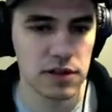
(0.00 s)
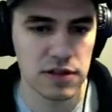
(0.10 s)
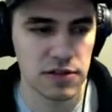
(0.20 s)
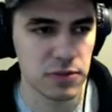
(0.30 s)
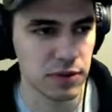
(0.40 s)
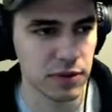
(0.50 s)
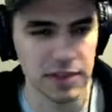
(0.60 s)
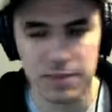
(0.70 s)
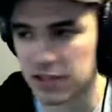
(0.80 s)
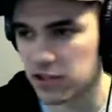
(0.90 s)
So we'll
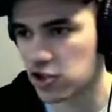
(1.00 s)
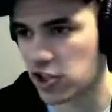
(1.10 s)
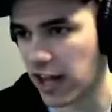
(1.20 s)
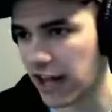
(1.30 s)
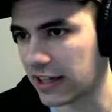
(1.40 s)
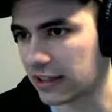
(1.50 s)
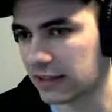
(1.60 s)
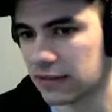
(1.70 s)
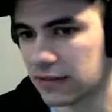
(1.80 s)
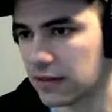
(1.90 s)
keep this chat
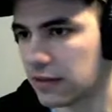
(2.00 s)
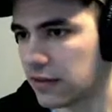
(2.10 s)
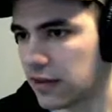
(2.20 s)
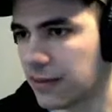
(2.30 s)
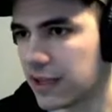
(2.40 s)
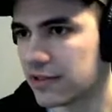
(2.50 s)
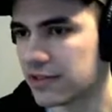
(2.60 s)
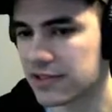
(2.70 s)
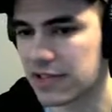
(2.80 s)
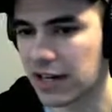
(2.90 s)
in my little
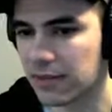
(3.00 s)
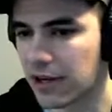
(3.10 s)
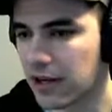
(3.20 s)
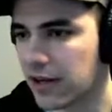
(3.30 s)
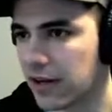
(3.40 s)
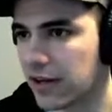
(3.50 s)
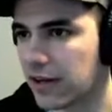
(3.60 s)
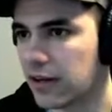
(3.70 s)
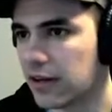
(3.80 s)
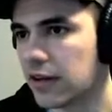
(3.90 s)
sidebar here.
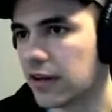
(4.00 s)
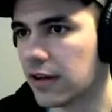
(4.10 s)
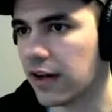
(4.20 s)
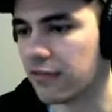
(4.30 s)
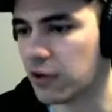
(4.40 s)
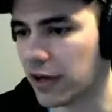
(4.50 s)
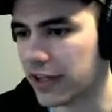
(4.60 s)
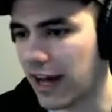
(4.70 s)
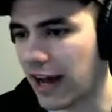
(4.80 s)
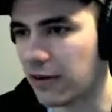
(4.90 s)
And I have no
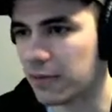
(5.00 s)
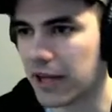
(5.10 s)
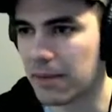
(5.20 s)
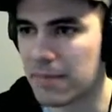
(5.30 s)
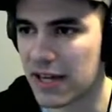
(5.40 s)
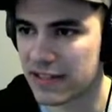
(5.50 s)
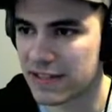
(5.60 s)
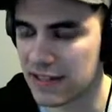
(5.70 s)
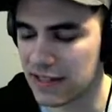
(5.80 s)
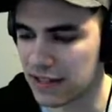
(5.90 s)
idea how I'm going to mix
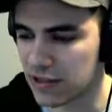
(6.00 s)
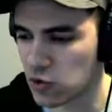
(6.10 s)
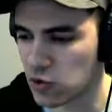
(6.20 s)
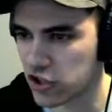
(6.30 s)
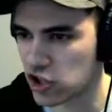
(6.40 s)
the Twitch